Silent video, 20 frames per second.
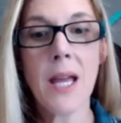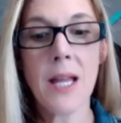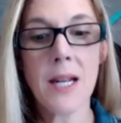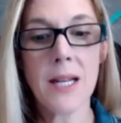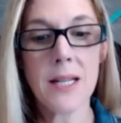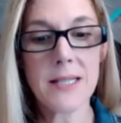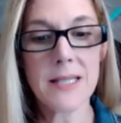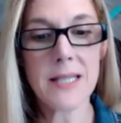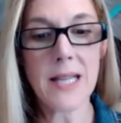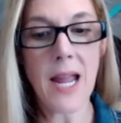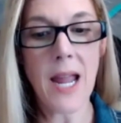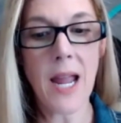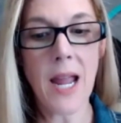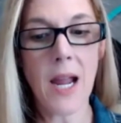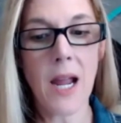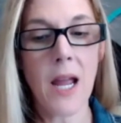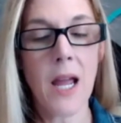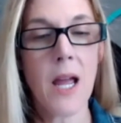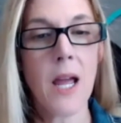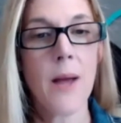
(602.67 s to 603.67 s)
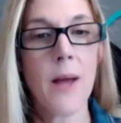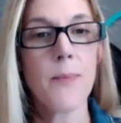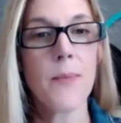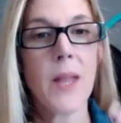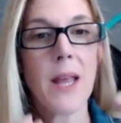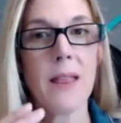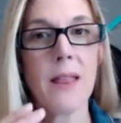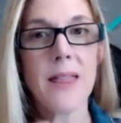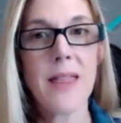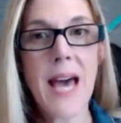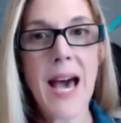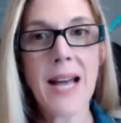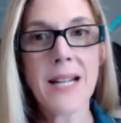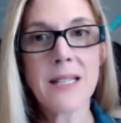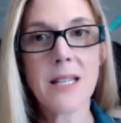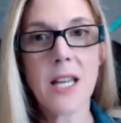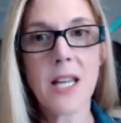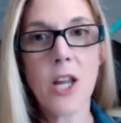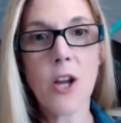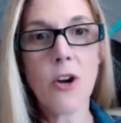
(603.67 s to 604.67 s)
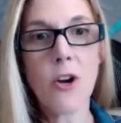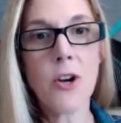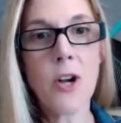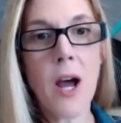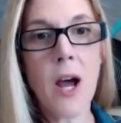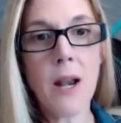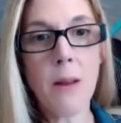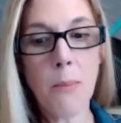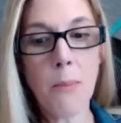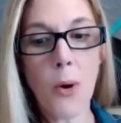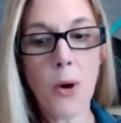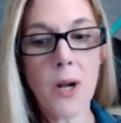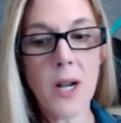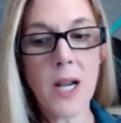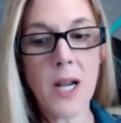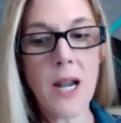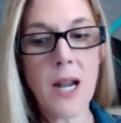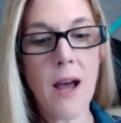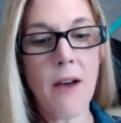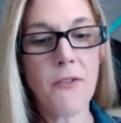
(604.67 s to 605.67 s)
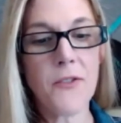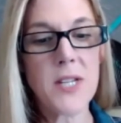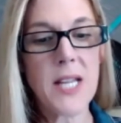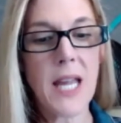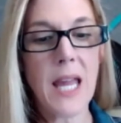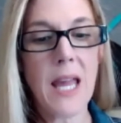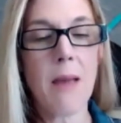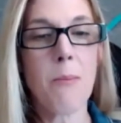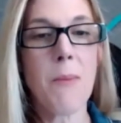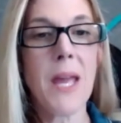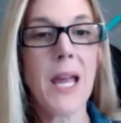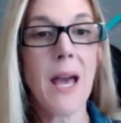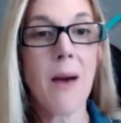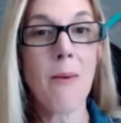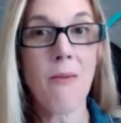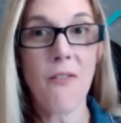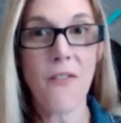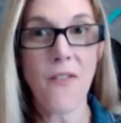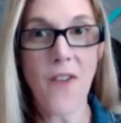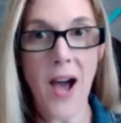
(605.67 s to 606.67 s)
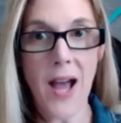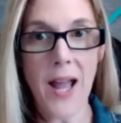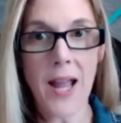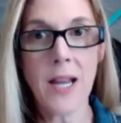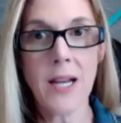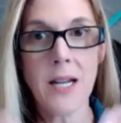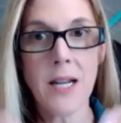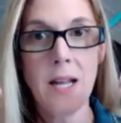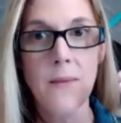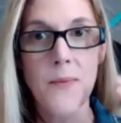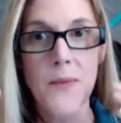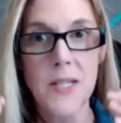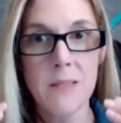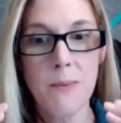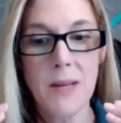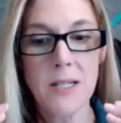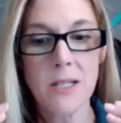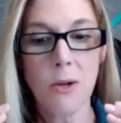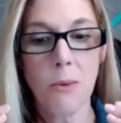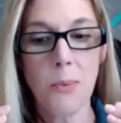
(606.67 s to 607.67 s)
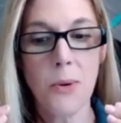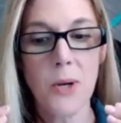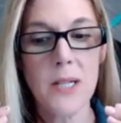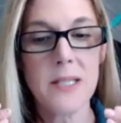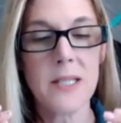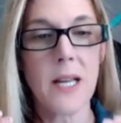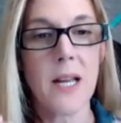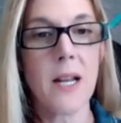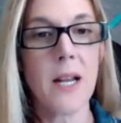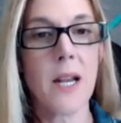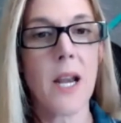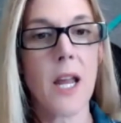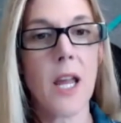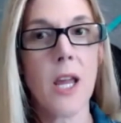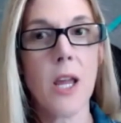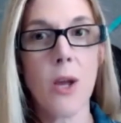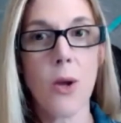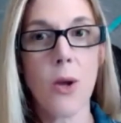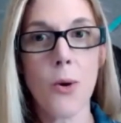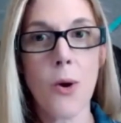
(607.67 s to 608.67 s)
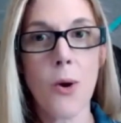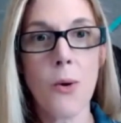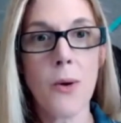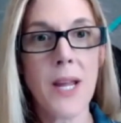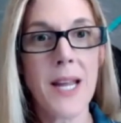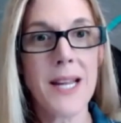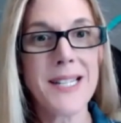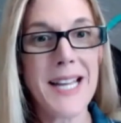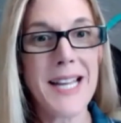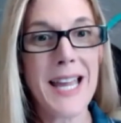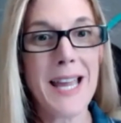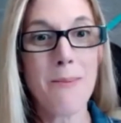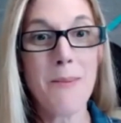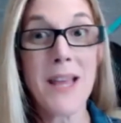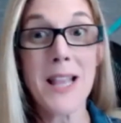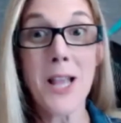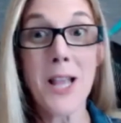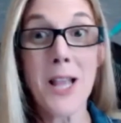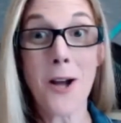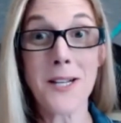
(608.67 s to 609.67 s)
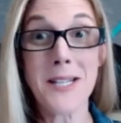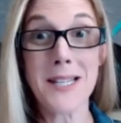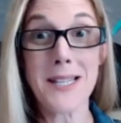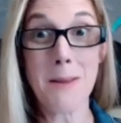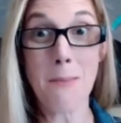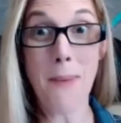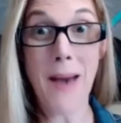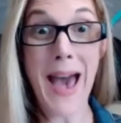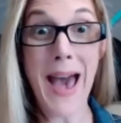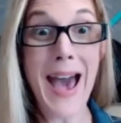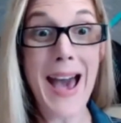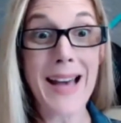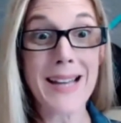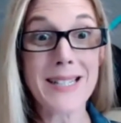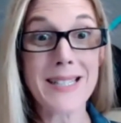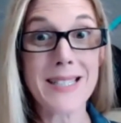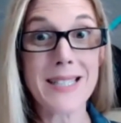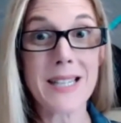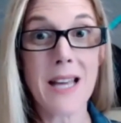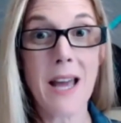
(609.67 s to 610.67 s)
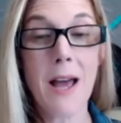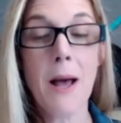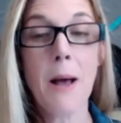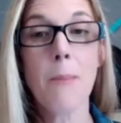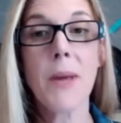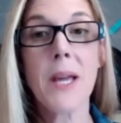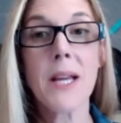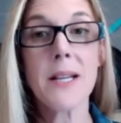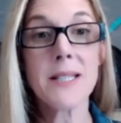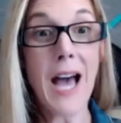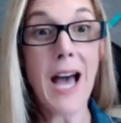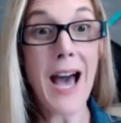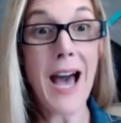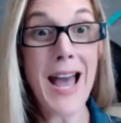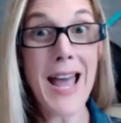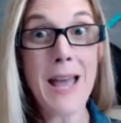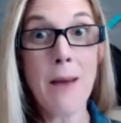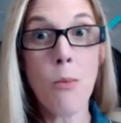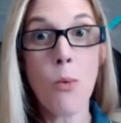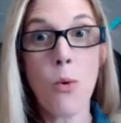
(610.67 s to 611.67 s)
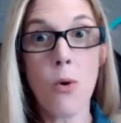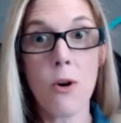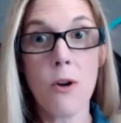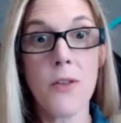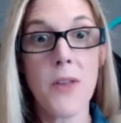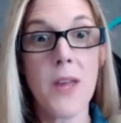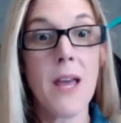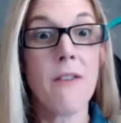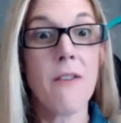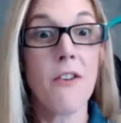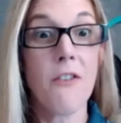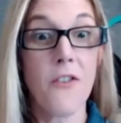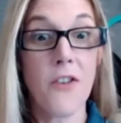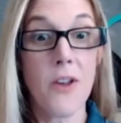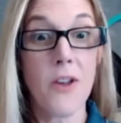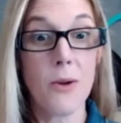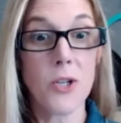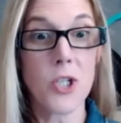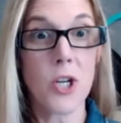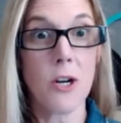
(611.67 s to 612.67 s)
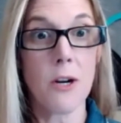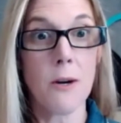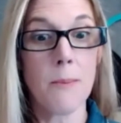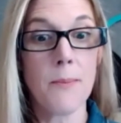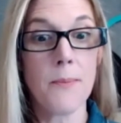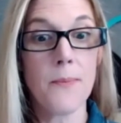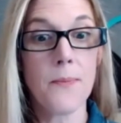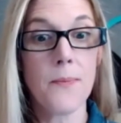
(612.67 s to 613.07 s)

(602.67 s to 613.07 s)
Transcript: it is saying that you're not important enough to keep me confined in this mental prison. You don't get to keep me locked in the past because I am worthy of a future.